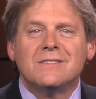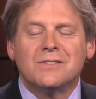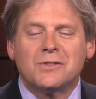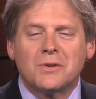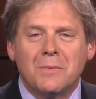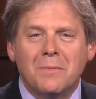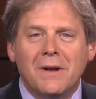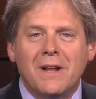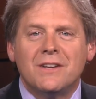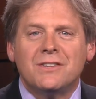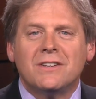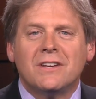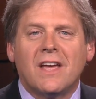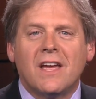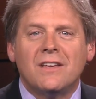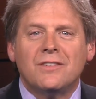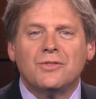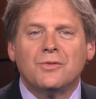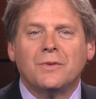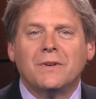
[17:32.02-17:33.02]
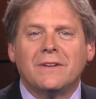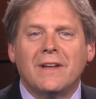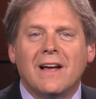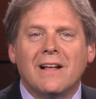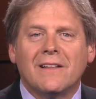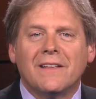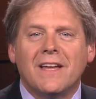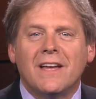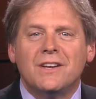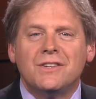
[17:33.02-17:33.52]
discrimination cases,
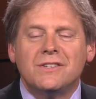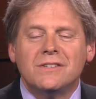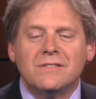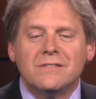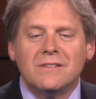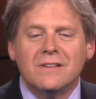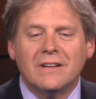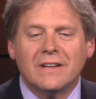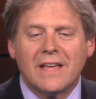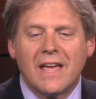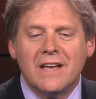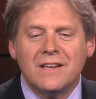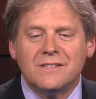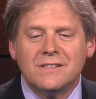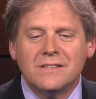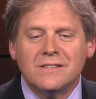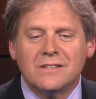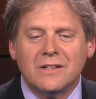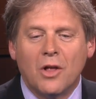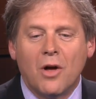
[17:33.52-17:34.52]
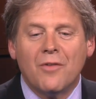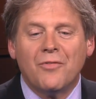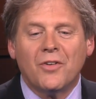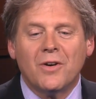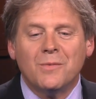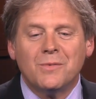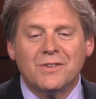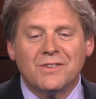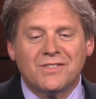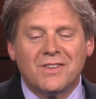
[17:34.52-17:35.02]
retaliation cases, law
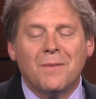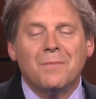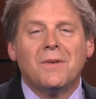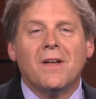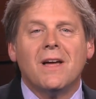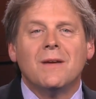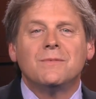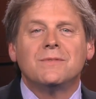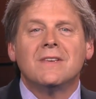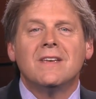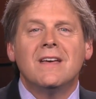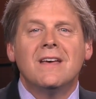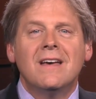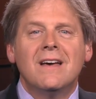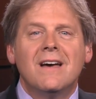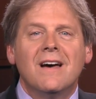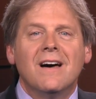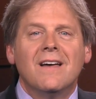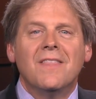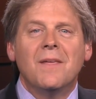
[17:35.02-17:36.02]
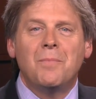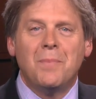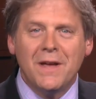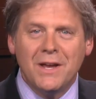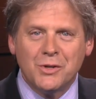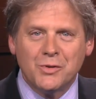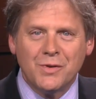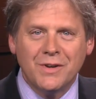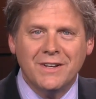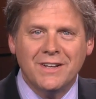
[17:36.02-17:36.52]
firms are sometimes the
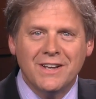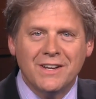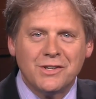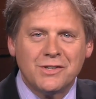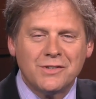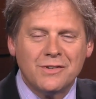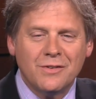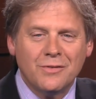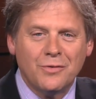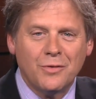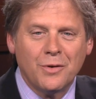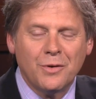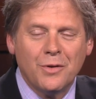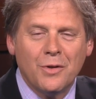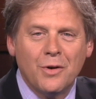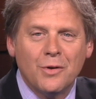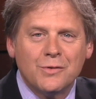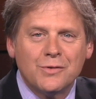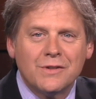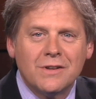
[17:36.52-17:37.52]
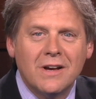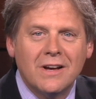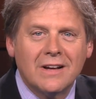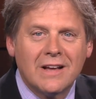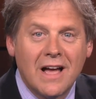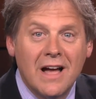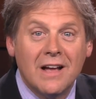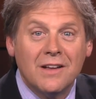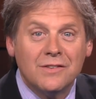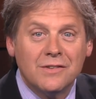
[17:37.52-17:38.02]
petri dish for those
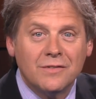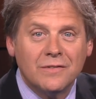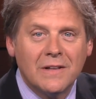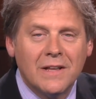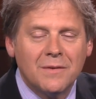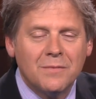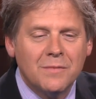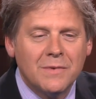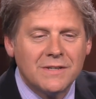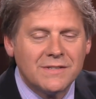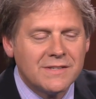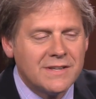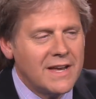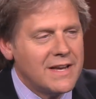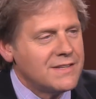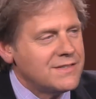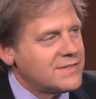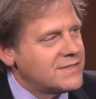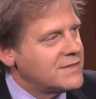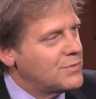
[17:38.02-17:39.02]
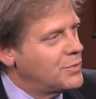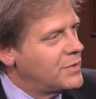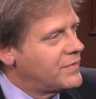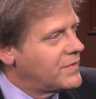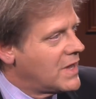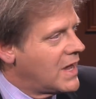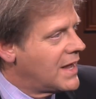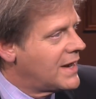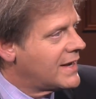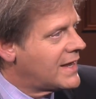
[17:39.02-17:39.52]
kinds of litmus tests.
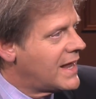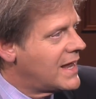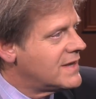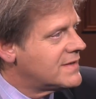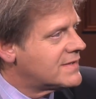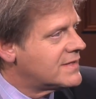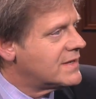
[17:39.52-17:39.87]
We've got a case